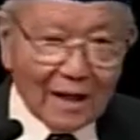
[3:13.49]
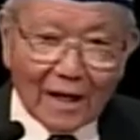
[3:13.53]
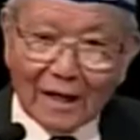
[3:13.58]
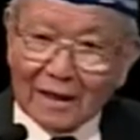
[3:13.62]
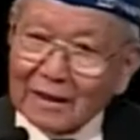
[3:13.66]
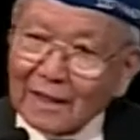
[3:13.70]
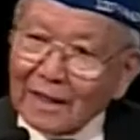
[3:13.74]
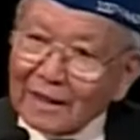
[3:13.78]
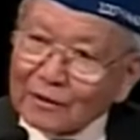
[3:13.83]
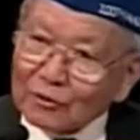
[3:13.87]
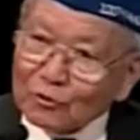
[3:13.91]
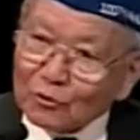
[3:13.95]

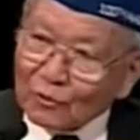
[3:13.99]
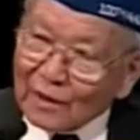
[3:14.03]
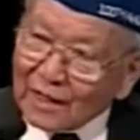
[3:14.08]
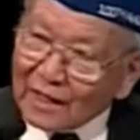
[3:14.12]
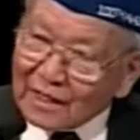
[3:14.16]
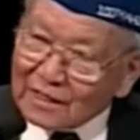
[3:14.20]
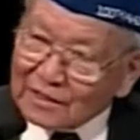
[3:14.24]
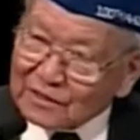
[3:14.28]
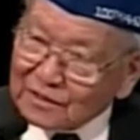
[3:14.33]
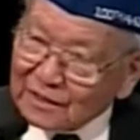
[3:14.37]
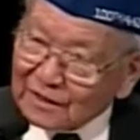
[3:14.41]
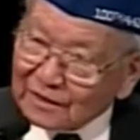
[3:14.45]
I'd like to
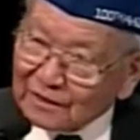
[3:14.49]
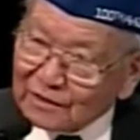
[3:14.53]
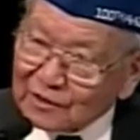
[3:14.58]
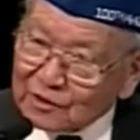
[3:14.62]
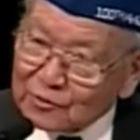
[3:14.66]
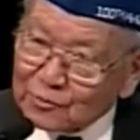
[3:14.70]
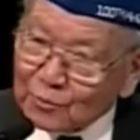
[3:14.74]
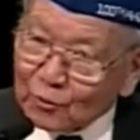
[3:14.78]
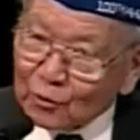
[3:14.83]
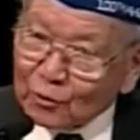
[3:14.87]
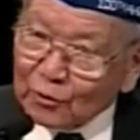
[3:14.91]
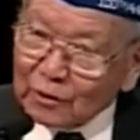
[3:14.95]
ask at
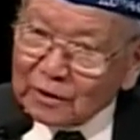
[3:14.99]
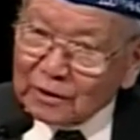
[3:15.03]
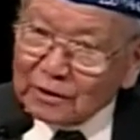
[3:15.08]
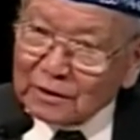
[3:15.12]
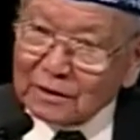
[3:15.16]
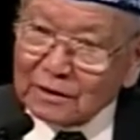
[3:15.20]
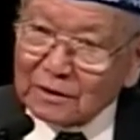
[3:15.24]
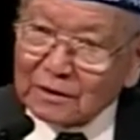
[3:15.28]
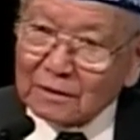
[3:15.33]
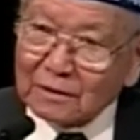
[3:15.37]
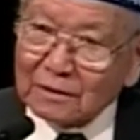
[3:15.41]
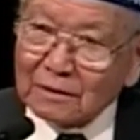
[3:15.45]
this
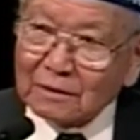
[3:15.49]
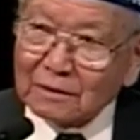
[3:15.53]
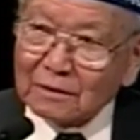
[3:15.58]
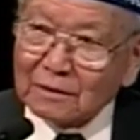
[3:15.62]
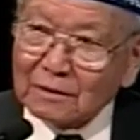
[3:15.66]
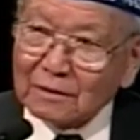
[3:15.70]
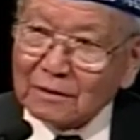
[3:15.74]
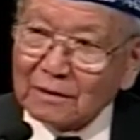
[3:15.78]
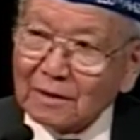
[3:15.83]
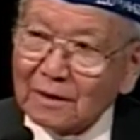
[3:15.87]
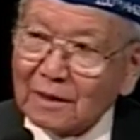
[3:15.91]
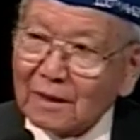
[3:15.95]
point
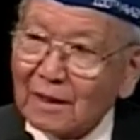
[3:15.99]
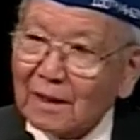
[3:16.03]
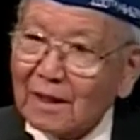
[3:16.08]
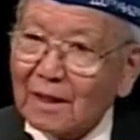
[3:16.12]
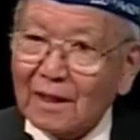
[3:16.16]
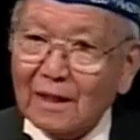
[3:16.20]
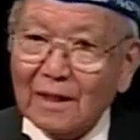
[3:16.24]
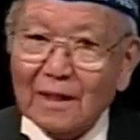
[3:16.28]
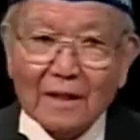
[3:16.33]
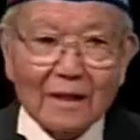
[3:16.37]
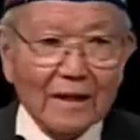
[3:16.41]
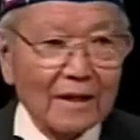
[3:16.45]

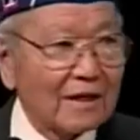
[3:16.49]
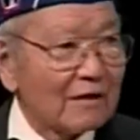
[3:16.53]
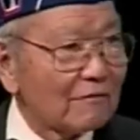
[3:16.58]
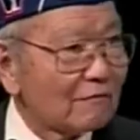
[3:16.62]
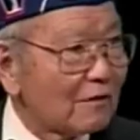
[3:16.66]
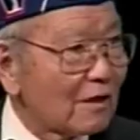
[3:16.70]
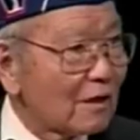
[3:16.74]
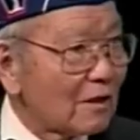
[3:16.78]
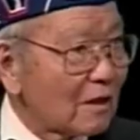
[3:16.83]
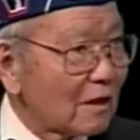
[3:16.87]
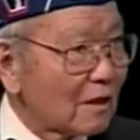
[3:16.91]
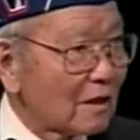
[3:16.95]
uh,
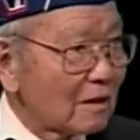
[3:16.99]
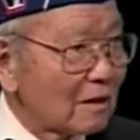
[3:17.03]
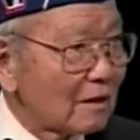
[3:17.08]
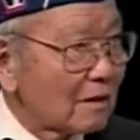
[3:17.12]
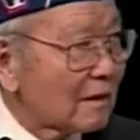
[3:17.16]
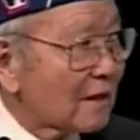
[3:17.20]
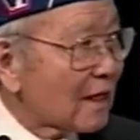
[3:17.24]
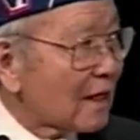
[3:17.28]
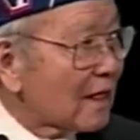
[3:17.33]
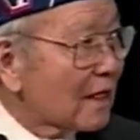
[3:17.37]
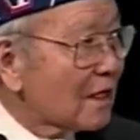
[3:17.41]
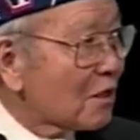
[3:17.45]
if there are,
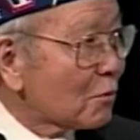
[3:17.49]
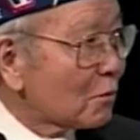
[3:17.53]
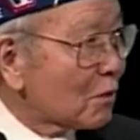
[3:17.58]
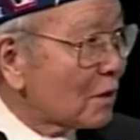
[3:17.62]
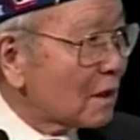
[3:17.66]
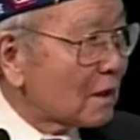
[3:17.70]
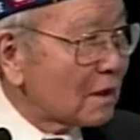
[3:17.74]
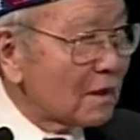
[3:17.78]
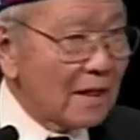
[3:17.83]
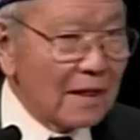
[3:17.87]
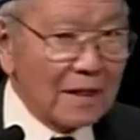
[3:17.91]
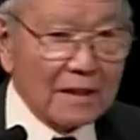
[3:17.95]

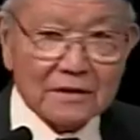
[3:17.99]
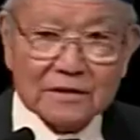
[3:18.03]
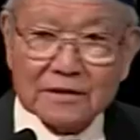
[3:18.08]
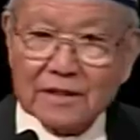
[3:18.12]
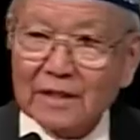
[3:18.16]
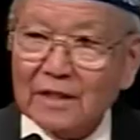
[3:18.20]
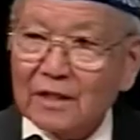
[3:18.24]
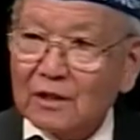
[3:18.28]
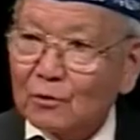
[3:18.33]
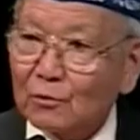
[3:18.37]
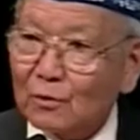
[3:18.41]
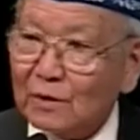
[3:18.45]
anyone has
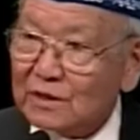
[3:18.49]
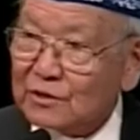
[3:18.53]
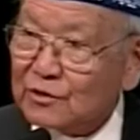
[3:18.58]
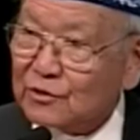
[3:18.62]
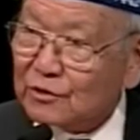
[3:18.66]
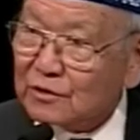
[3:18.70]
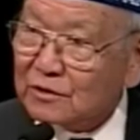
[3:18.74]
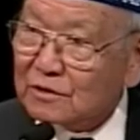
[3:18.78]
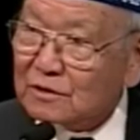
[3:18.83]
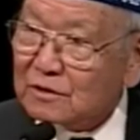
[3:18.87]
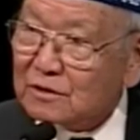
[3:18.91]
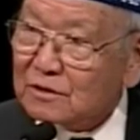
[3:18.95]
any
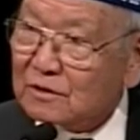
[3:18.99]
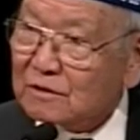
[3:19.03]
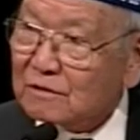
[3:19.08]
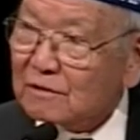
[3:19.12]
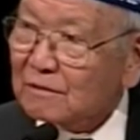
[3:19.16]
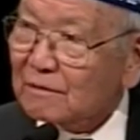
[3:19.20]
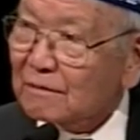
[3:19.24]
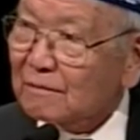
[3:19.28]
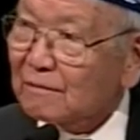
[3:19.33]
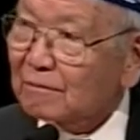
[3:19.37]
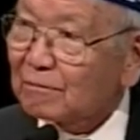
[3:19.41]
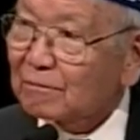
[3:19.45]
questions,
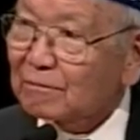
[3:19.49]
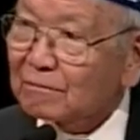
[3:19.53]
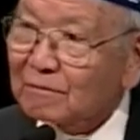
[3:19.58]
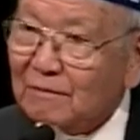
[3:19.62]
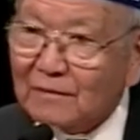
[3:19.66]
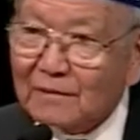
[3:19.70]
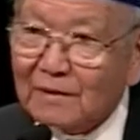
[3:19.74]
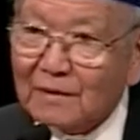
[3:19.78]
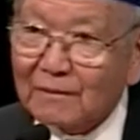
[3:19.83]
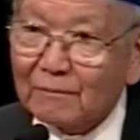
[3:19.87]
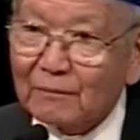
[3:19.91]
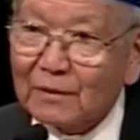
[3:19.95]

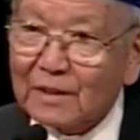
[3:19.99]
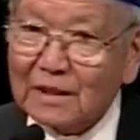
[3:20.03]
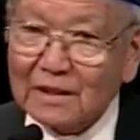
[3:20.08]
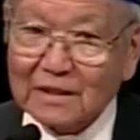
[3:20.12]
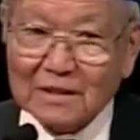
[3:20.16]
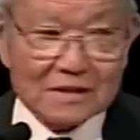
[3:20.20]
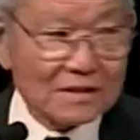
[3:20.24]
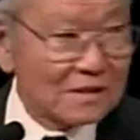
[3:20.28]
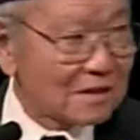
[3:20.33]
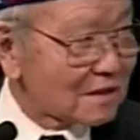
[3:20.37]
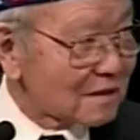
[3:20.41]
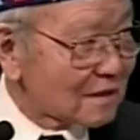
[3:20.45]

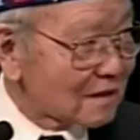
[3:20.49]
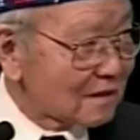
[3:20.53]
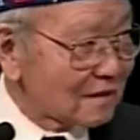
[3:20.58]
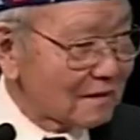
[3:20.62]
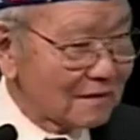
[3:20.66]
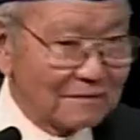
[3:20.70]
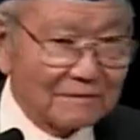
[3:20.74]
please.